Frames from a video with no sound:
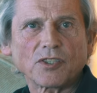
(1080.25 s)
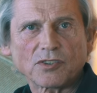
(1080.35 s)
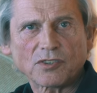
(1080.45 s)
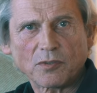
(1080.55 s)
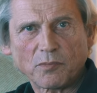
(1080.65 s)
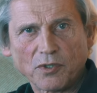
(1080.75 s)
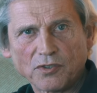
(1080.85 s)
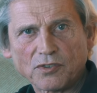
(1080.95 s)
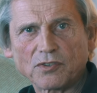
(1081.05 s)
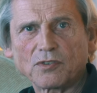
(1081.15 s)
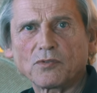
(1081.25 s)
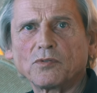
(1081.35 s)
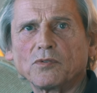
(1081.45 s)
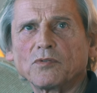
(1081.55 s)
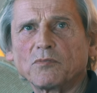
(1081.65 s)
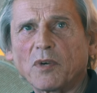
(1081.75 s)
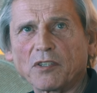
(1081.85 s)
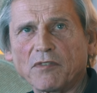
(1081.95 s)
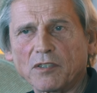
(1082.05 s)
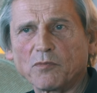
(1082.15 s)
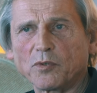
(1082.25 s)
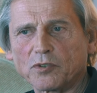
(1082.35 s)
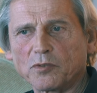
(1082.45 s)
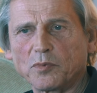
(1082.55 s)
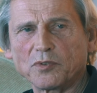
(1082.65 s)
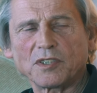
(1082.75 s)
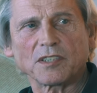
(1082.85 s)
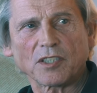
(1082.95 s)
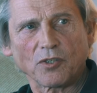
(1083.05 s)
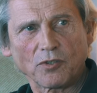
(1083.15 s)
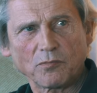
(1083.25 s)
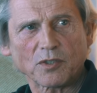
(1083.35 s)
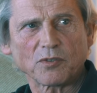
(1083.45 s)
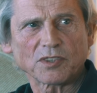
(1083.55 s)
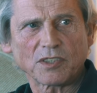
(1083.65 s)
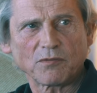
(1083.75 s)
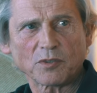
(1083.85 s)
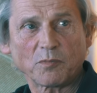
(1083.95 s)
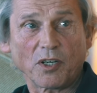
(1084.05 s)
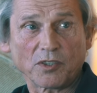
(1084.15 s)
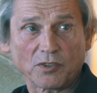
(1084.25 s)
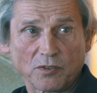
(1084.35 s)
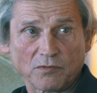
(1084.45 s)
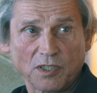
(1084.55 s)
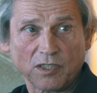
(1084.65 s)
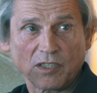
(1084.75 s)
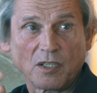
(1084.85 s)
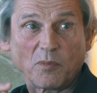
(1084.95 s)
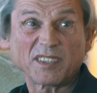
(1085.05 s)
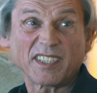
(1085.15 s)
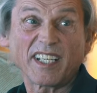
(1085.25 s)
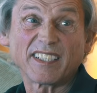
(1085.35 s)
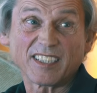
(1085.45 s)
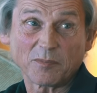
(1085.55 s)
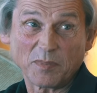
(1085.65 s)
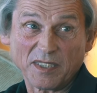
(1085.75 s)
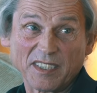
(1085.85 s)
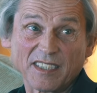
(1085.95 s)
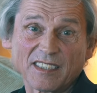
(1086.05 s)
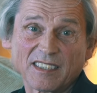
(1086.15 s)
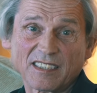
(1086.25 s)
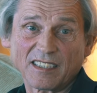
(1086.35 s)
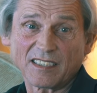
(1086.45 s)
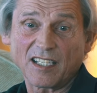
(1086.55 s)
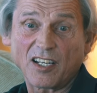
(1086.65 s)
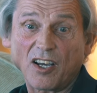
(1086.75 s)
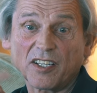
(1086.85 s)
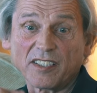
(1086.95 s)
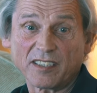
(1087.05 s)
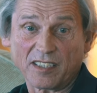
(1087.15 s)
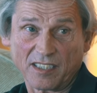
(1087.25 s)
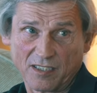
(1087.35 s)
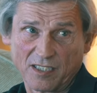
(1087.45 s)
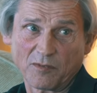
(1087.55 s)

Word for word: trust the person who Barnevernet wanted to put in their home because he was part of the, what they had experienced, uh, the lying